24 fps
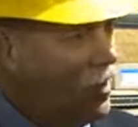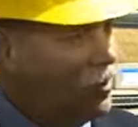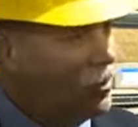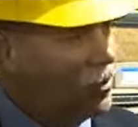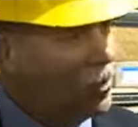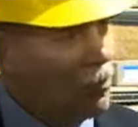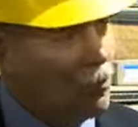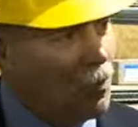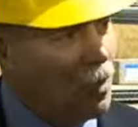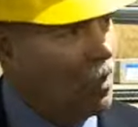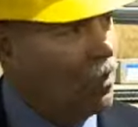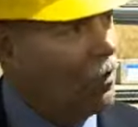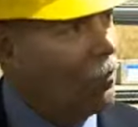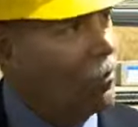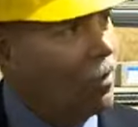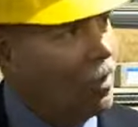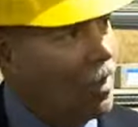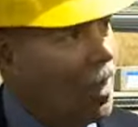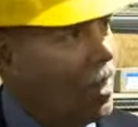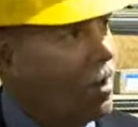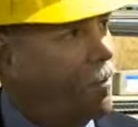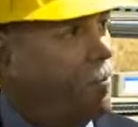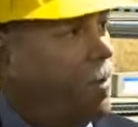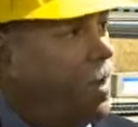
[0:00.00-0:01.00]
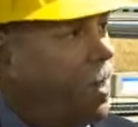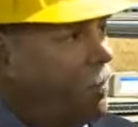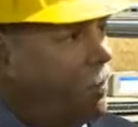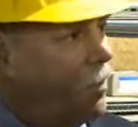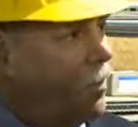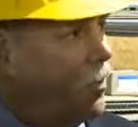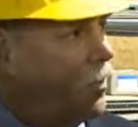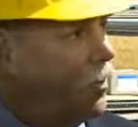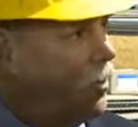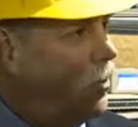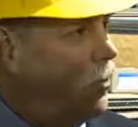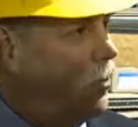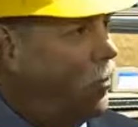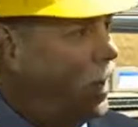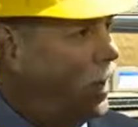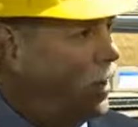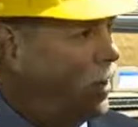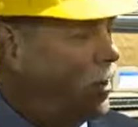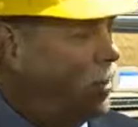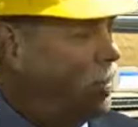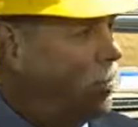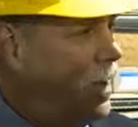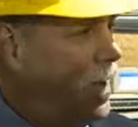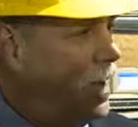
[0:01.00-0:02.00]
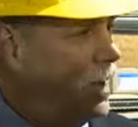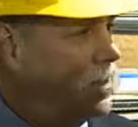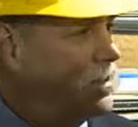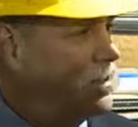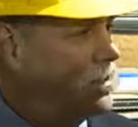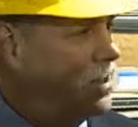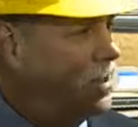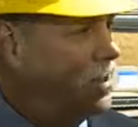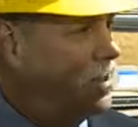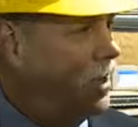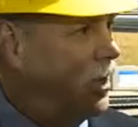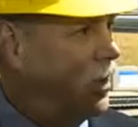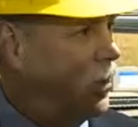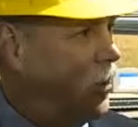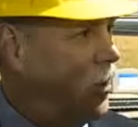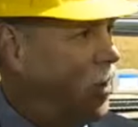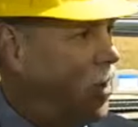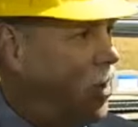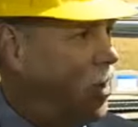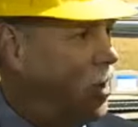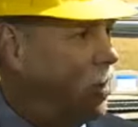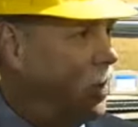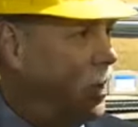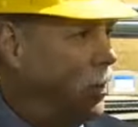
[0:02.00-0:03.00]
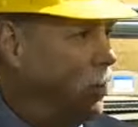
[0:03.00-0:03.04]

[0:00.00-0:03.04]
So you run into a lot of people who want to come back and see the aquarium,